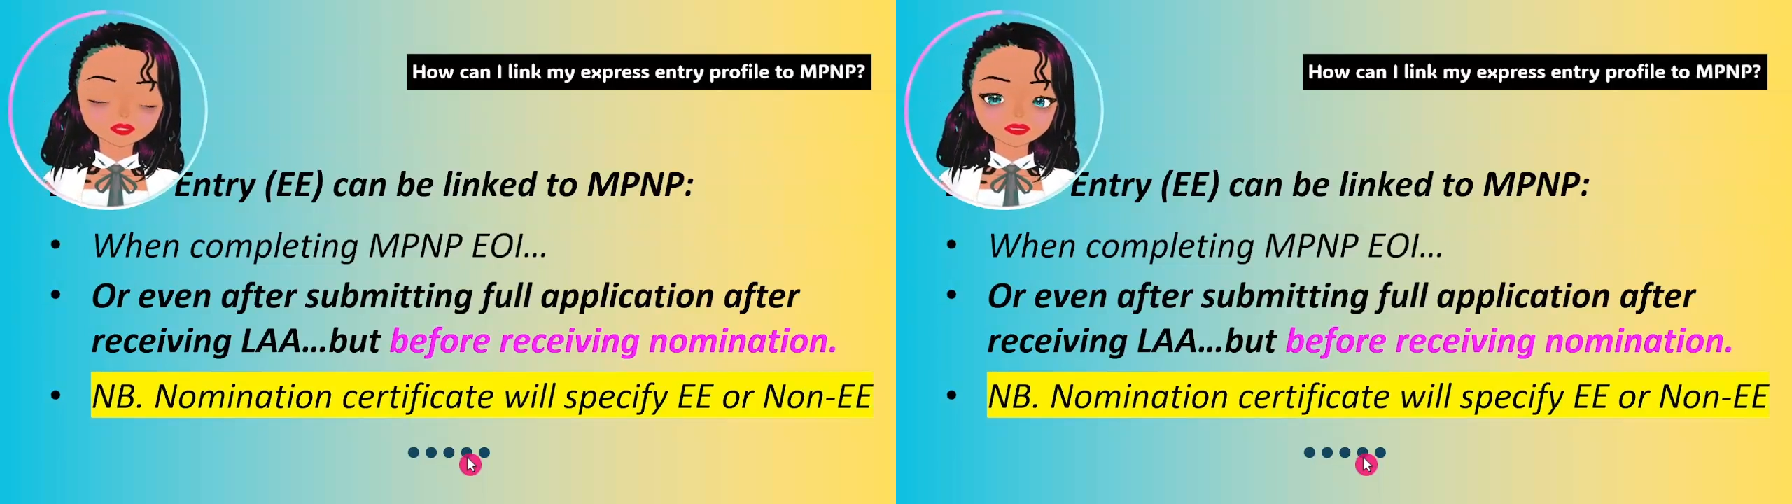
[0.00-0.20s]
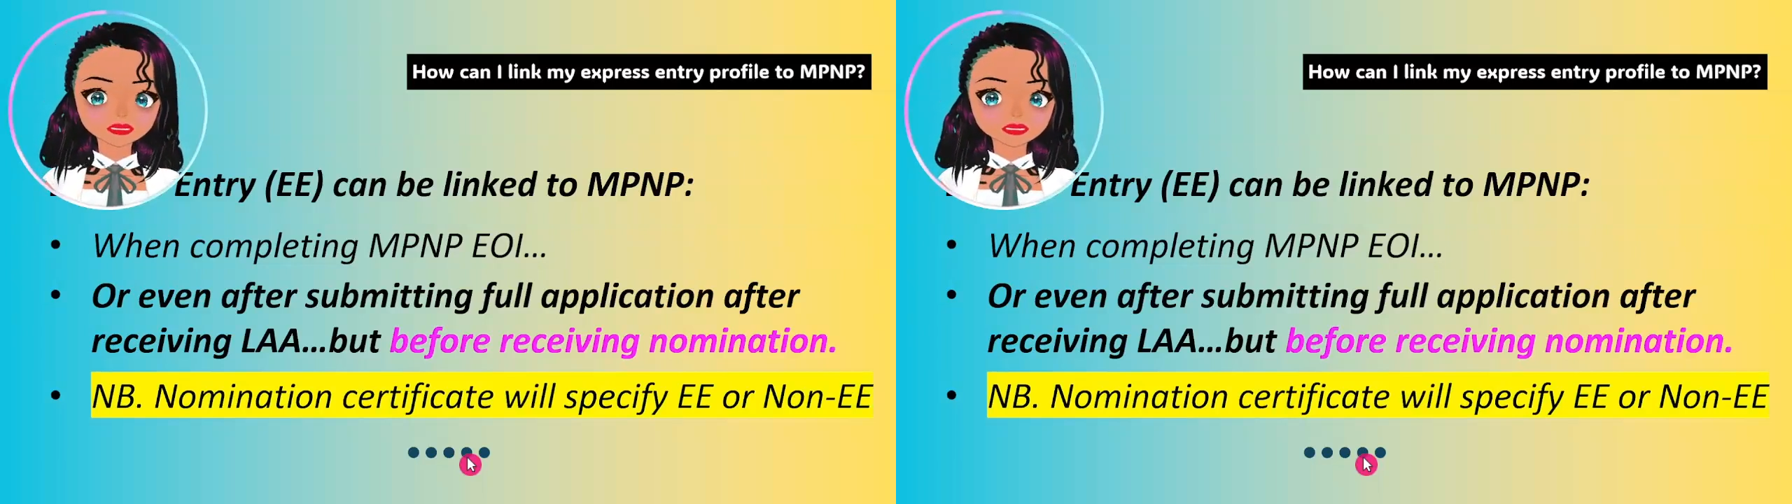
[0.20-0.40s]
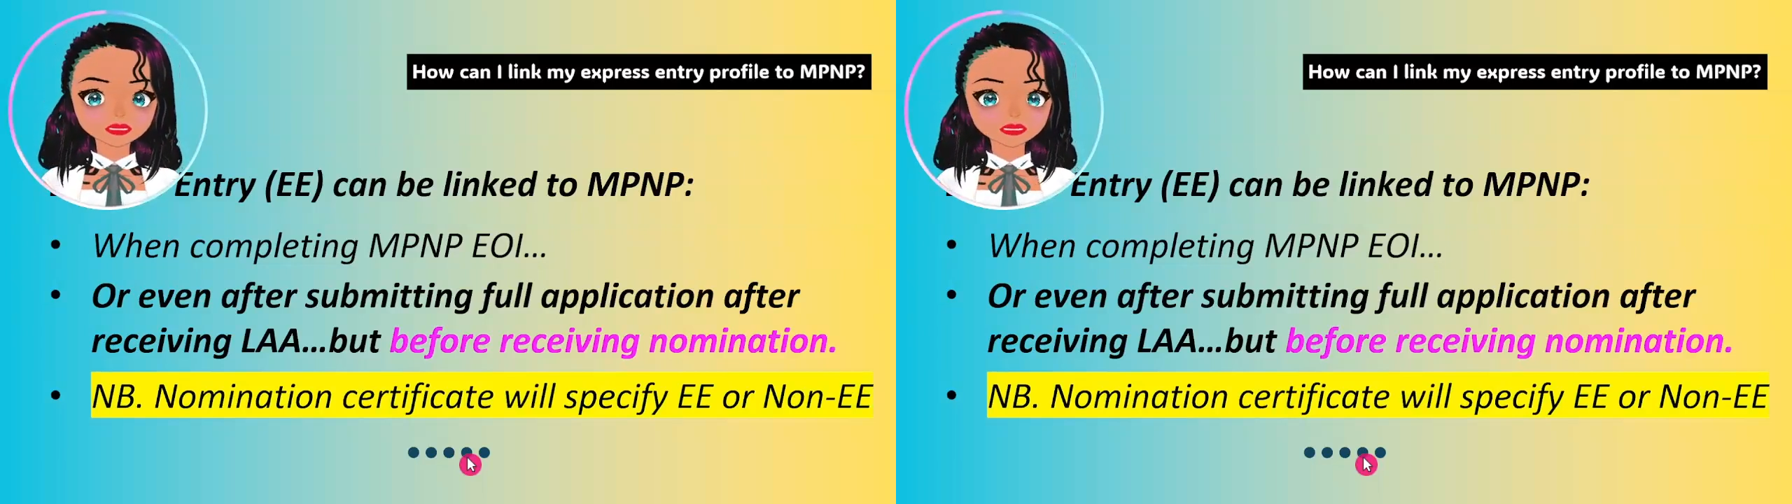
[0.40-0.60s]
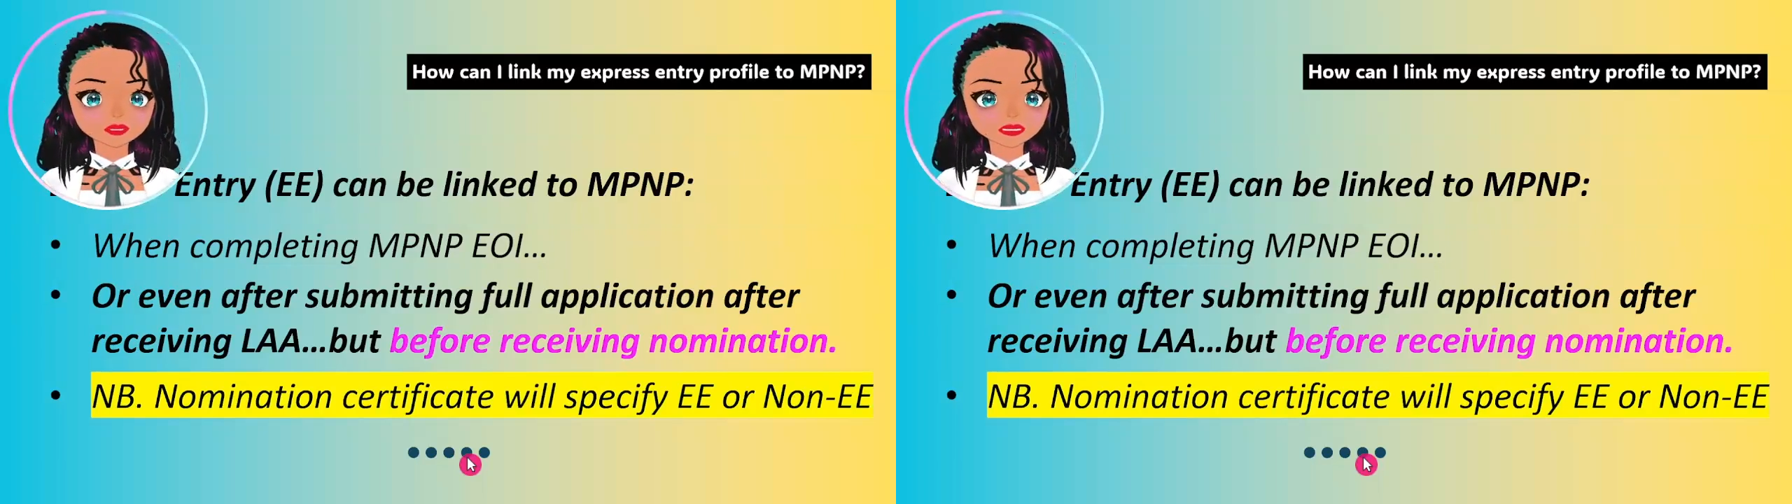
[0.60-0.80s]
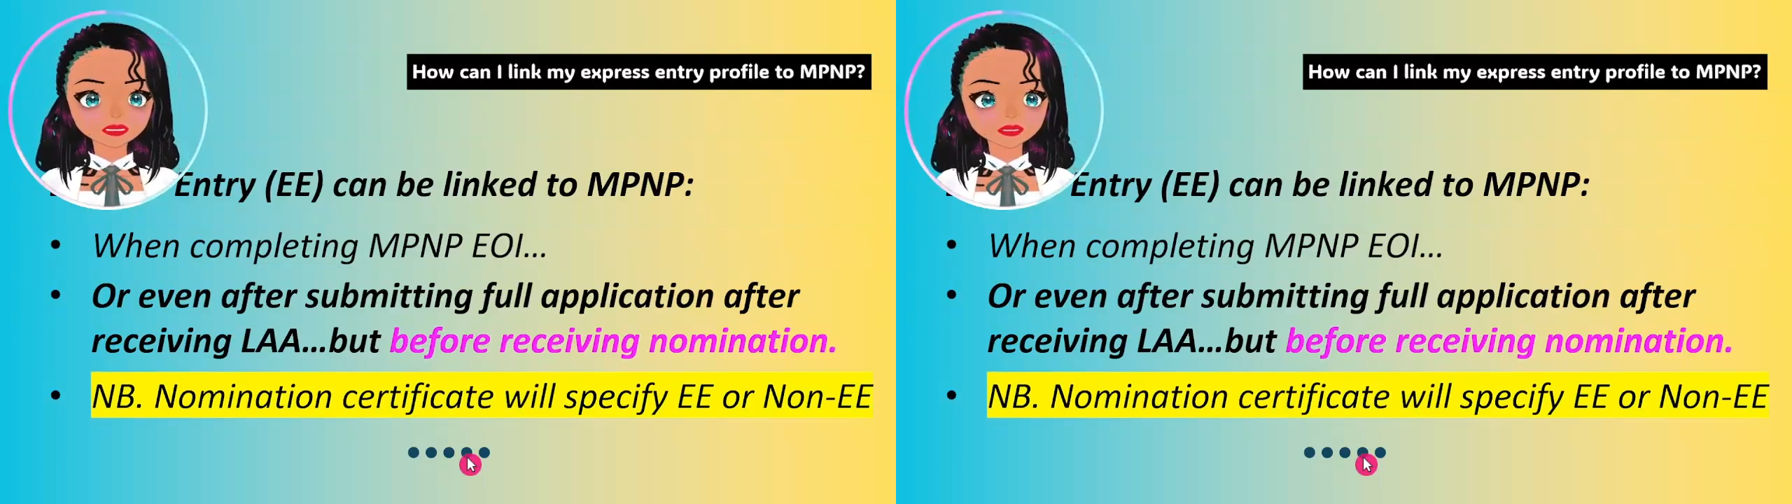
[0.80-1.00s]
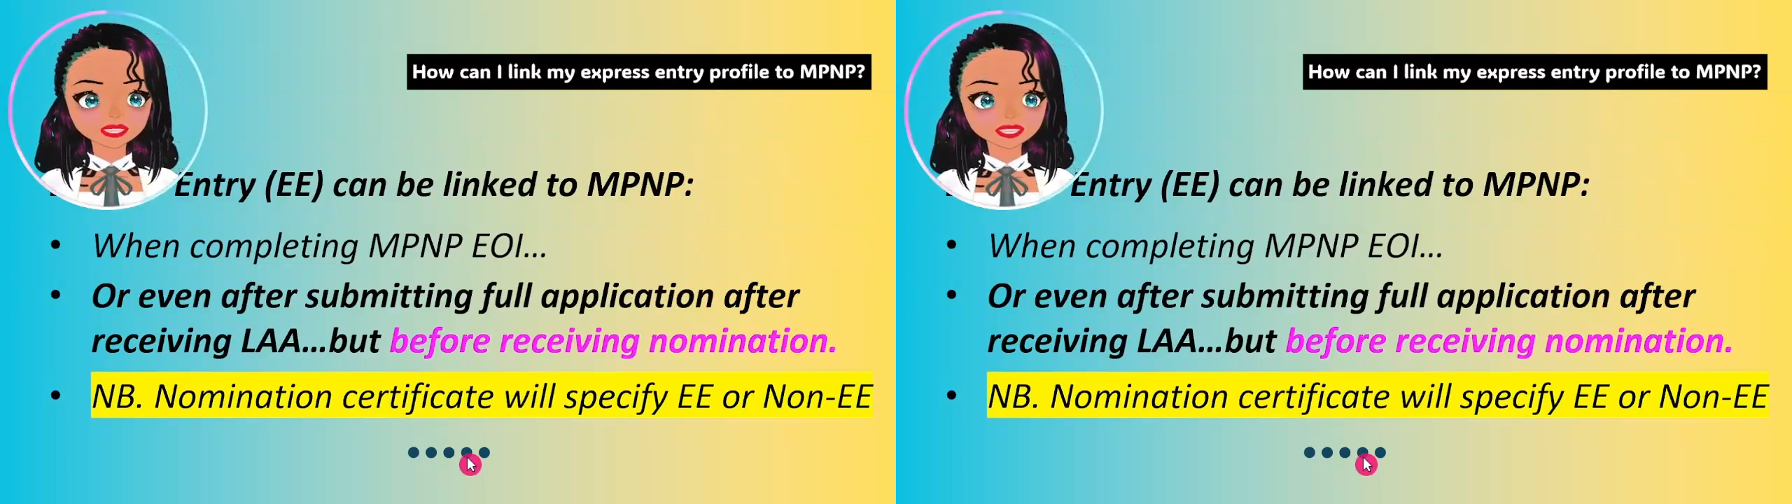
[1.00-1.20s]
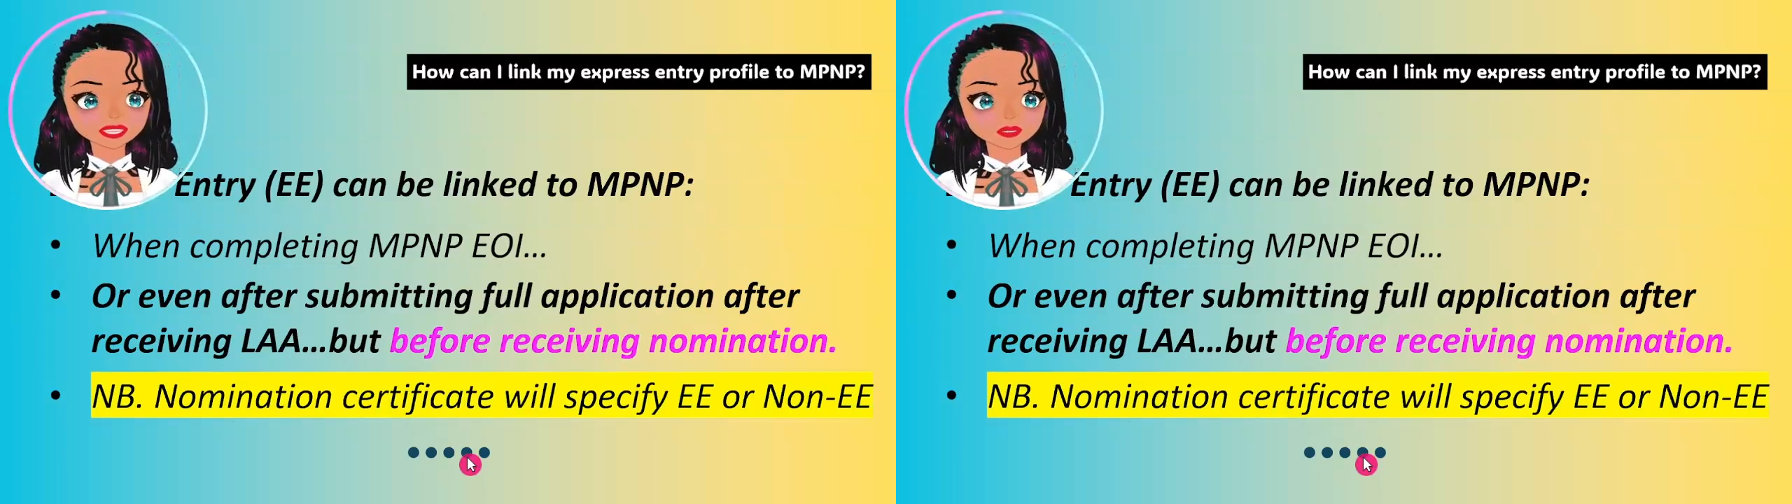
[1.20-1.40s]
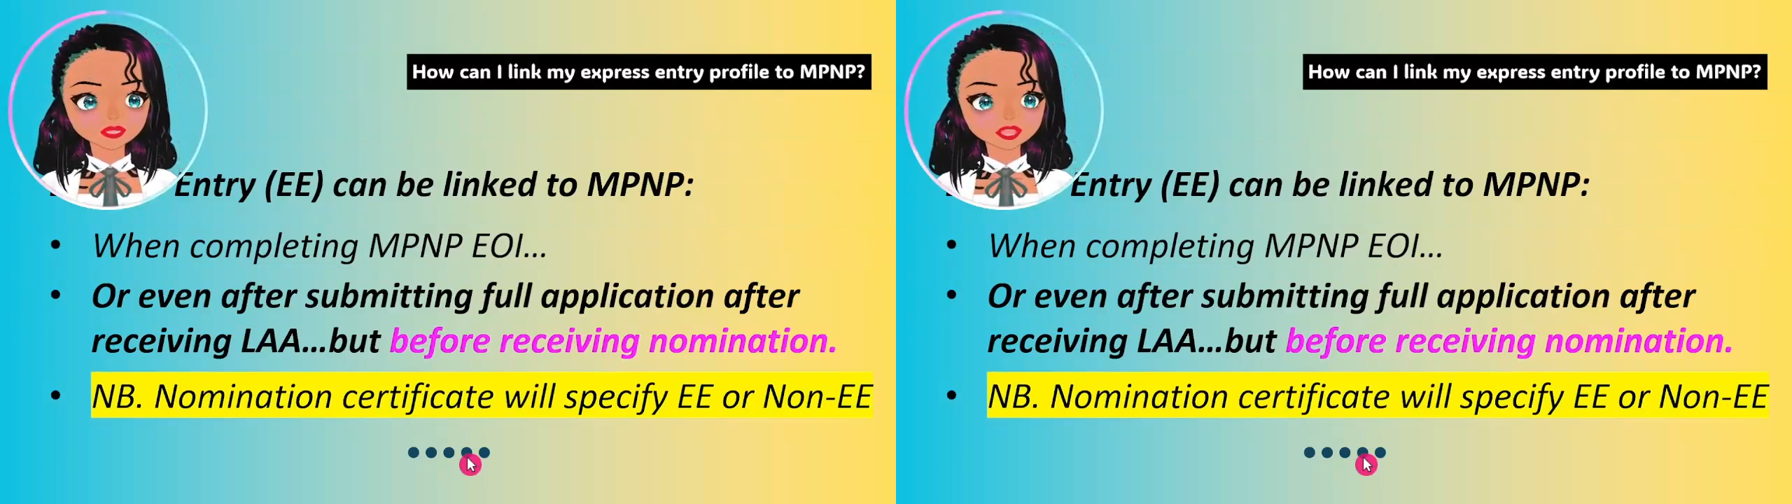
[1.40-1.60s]
this linkage
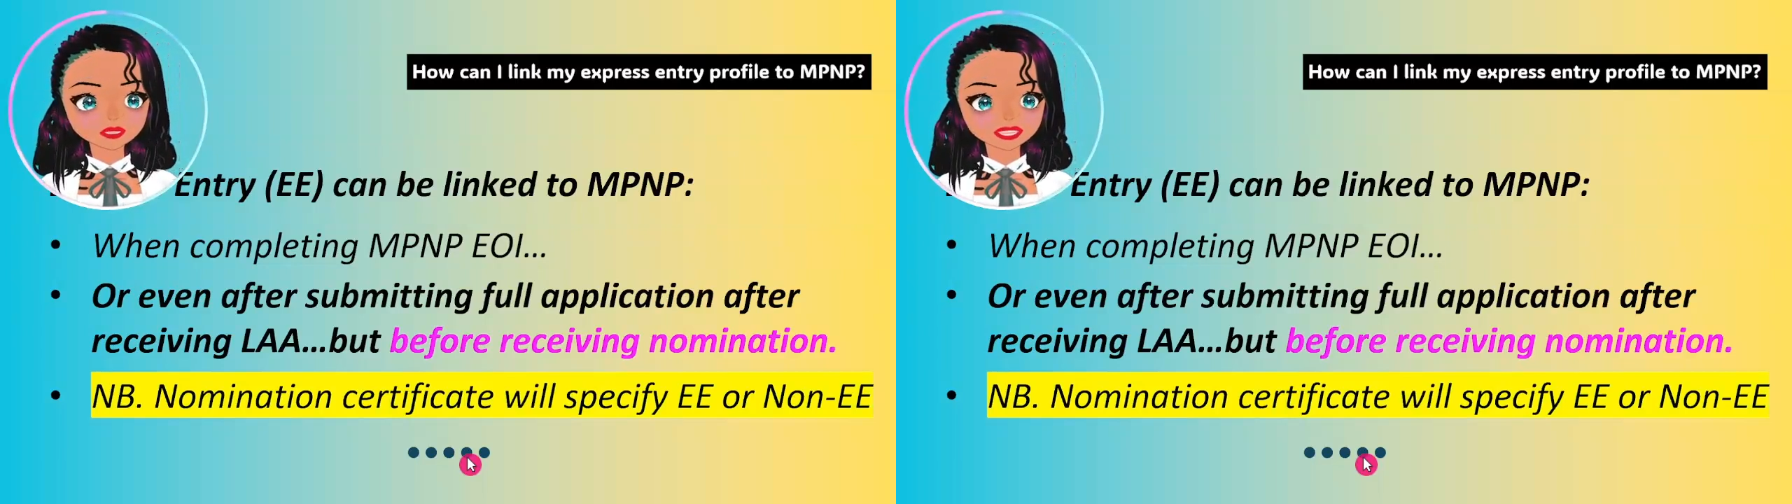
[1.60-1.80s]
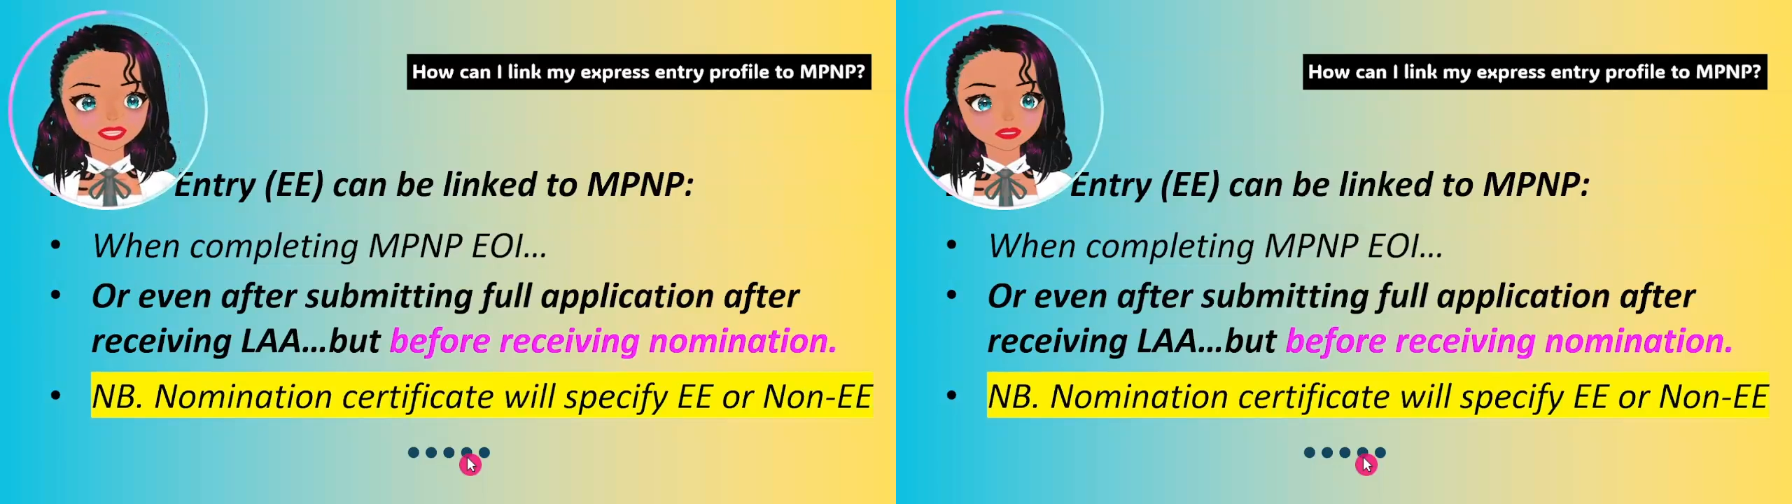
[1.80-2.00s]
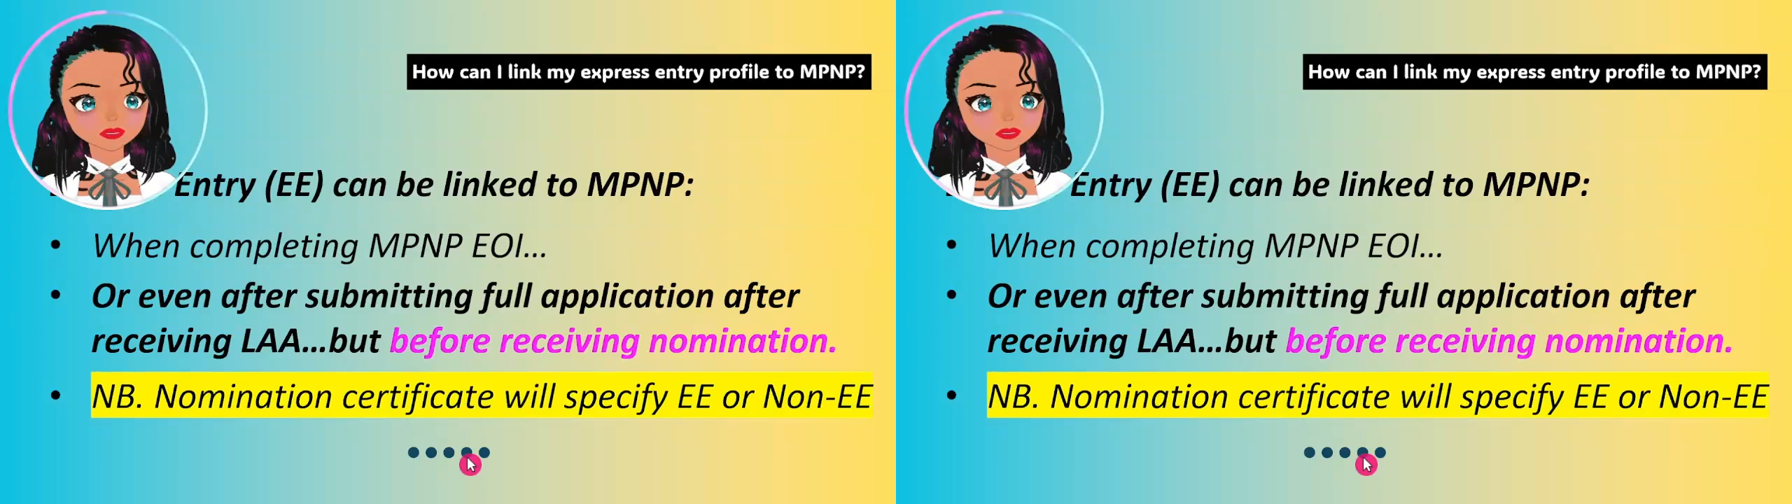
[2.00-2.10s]
happens